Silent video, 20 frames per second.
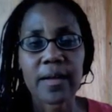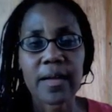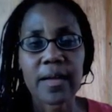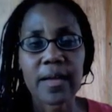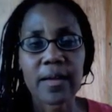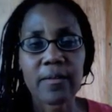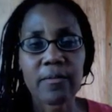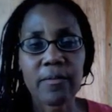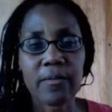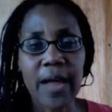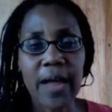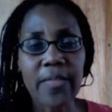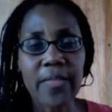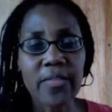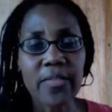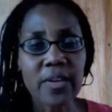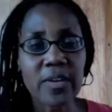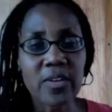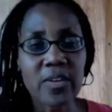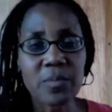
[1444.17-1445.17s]
rather
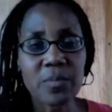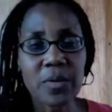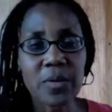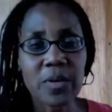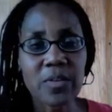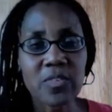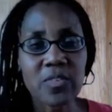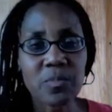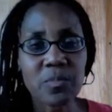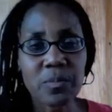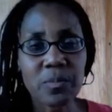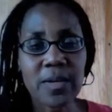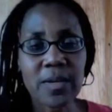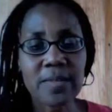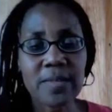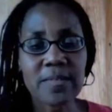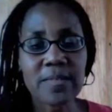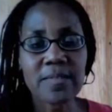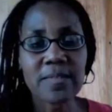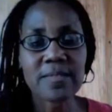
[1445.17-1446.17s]
than experience this
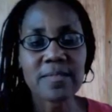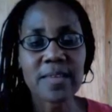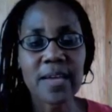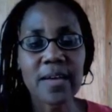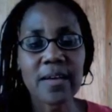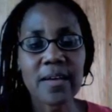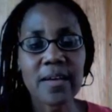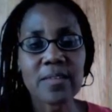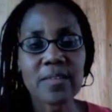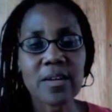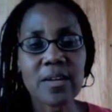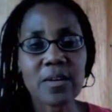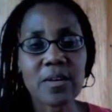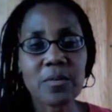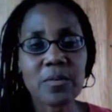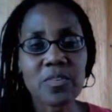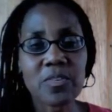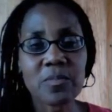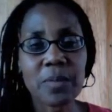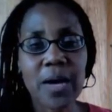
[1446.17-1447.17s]
plunge in sales and
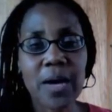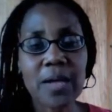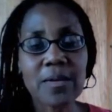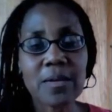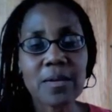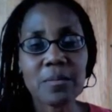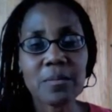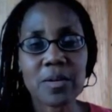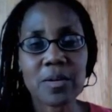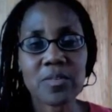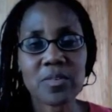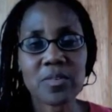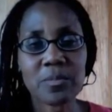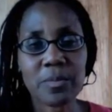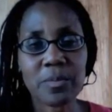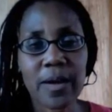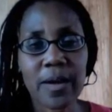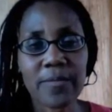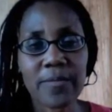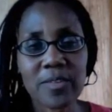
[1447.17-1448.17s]
corresponding plunge in
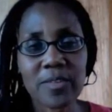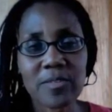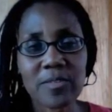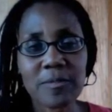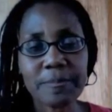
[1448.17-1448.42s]
profits,